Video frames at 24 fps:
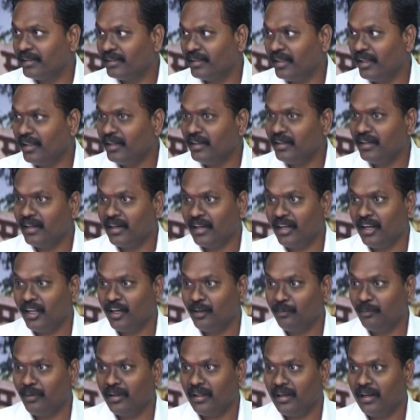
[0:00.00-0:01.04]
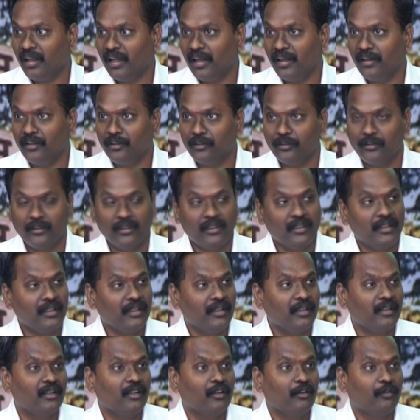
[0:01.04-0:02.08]
There in analog model, I do
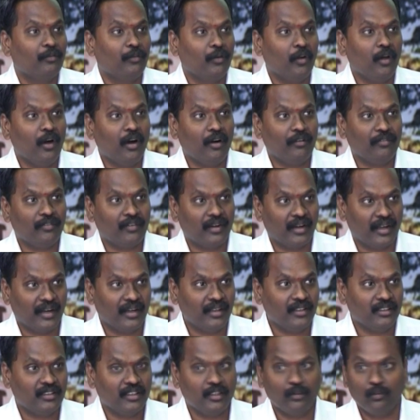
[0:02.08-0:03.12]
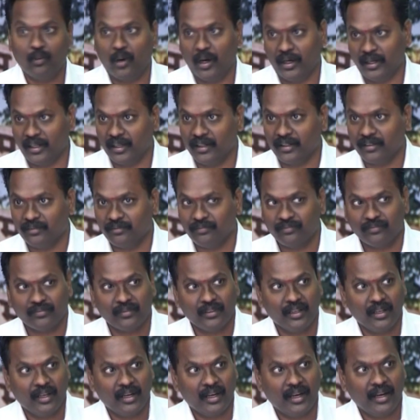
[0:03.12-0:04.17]
the flow of current in water.
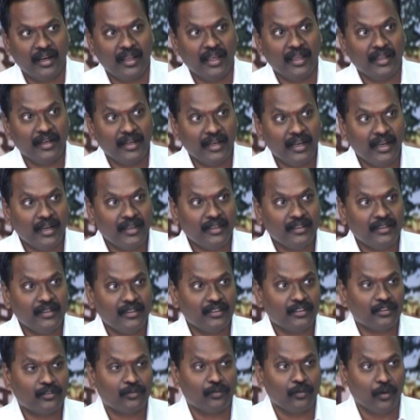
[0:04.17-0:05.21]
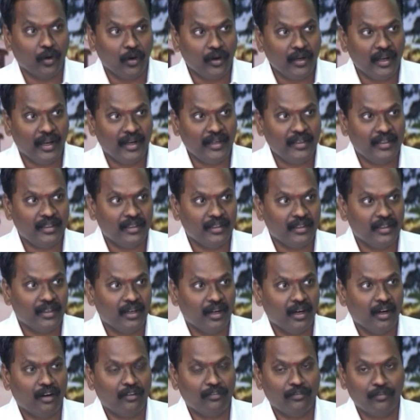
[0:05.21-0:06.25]
And I relate this flow net
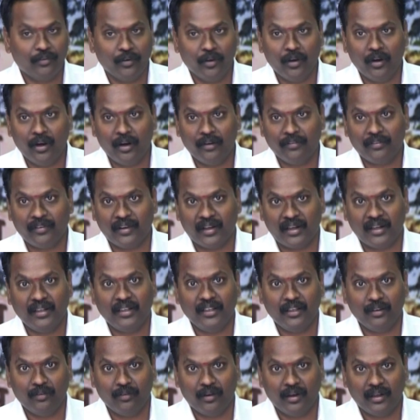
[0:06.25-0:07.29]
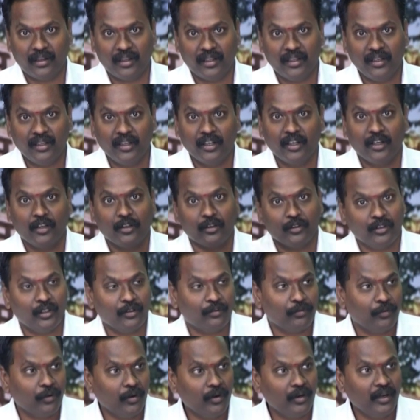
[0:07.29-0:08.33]
of flow of current in water to
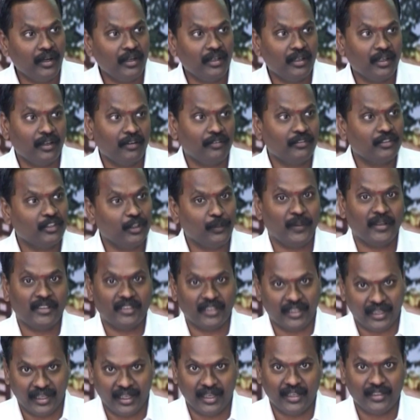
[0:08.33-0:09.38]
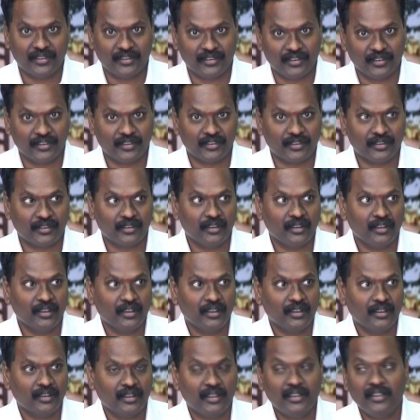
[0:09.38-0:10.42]
the flow net of seepage analysis.
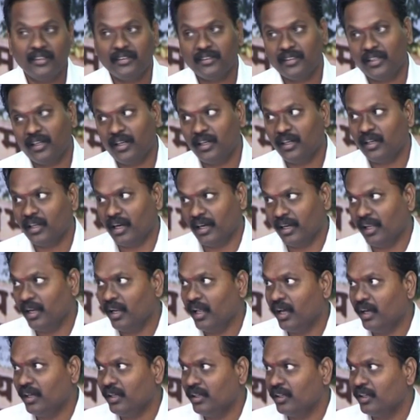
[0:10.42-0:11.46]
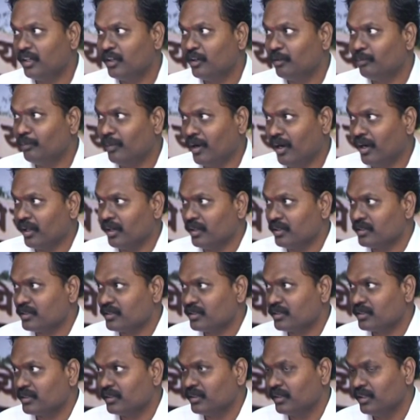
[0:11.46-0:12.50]
That is called analog
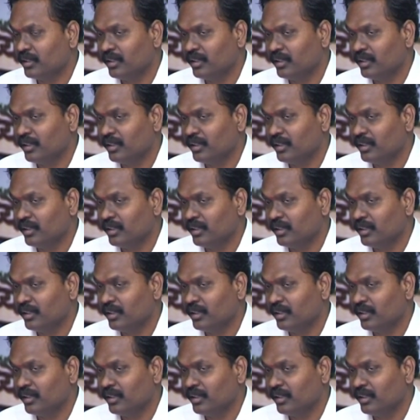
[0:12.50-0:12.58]
models.